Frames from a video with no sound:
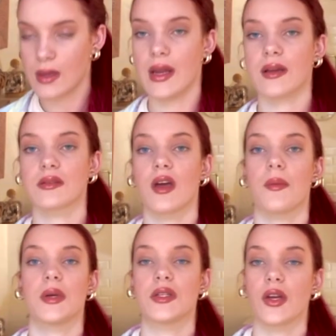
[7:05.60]
Next
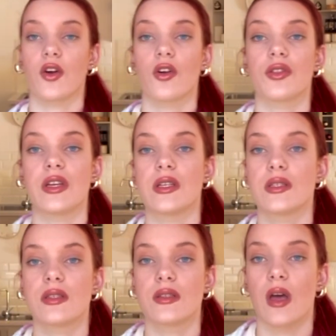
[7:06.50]
up is I got
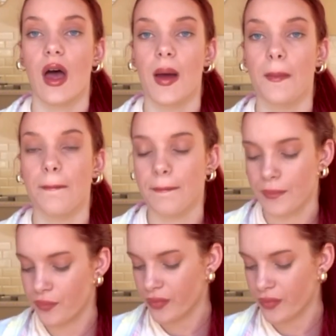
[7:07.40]
this um,